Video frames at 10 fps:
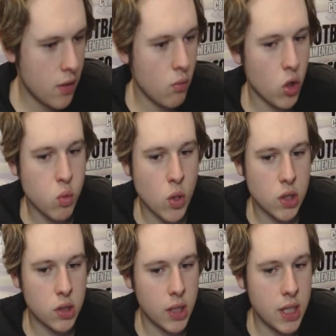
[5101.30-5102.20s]
Was
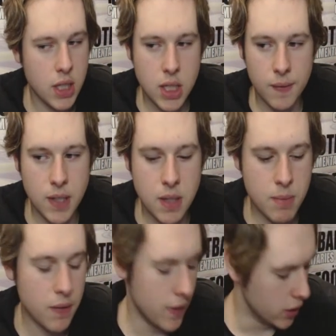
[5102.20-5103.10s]
once a defensive
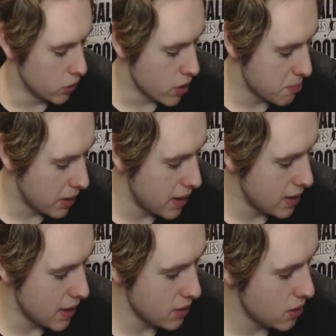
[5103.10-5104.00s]
midfielder in his playing
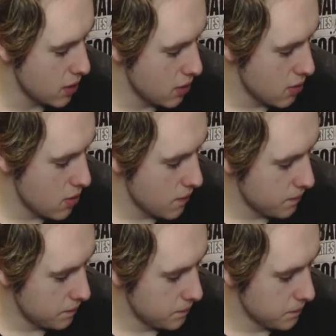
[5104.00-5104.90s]
days.
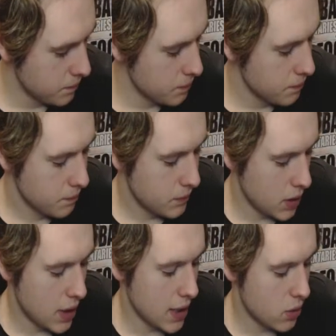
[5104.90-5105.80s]
Did
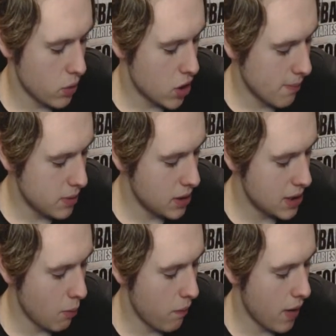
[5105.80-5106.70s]
get to a Champions League
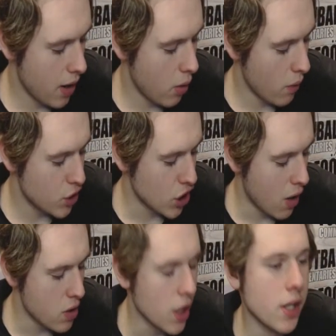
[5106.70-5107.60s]
semi-final with
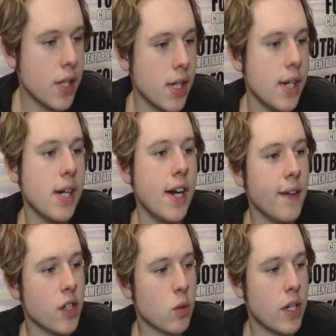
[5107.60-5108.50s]
Schalke in
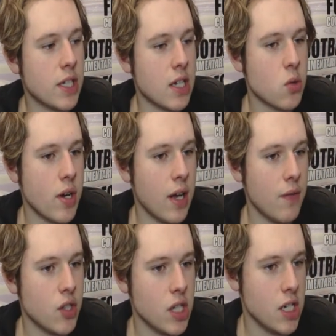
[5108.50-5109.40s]
the 2010-2011
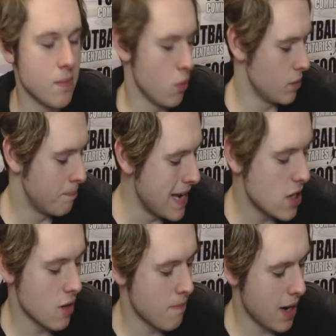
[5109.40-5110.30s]
season, but was
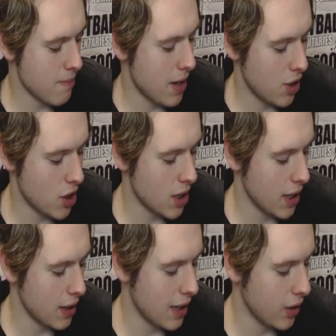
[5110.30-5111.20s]
beaten by Manchester
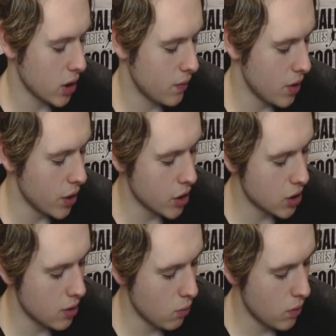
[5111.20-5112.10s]
United and Alex
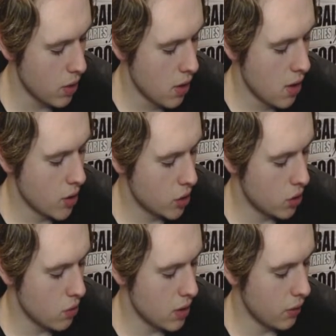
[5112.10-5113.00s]
Ferguson.
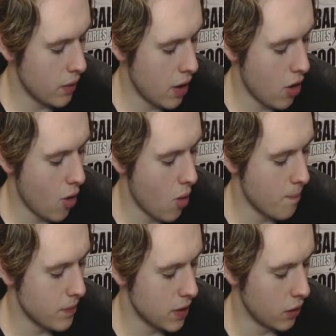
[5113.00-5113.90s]
2-0 at home
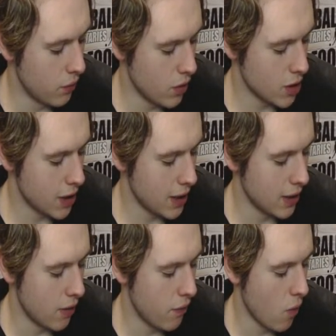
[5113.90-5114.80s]
in the first leg and
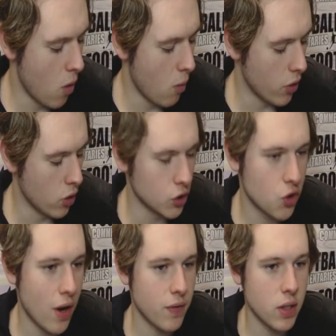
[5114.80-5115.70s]
then 4-1 at Old
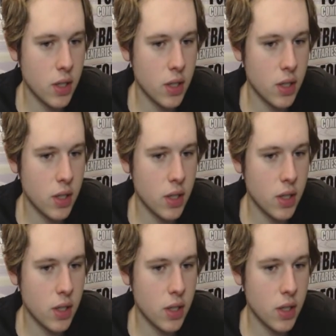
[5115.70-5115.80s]
Trafford.